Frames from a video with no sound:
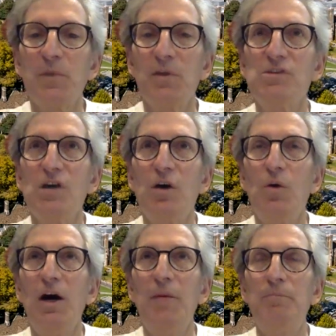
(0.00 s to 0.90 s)

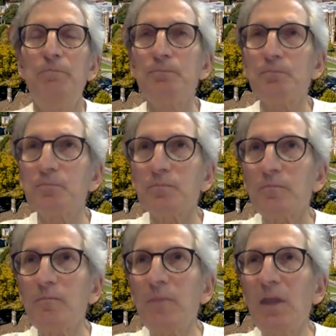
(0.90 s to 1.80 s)
So,
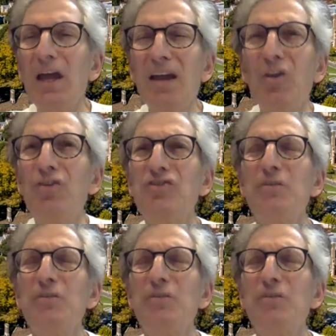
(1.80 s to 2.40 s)
and I've learned some of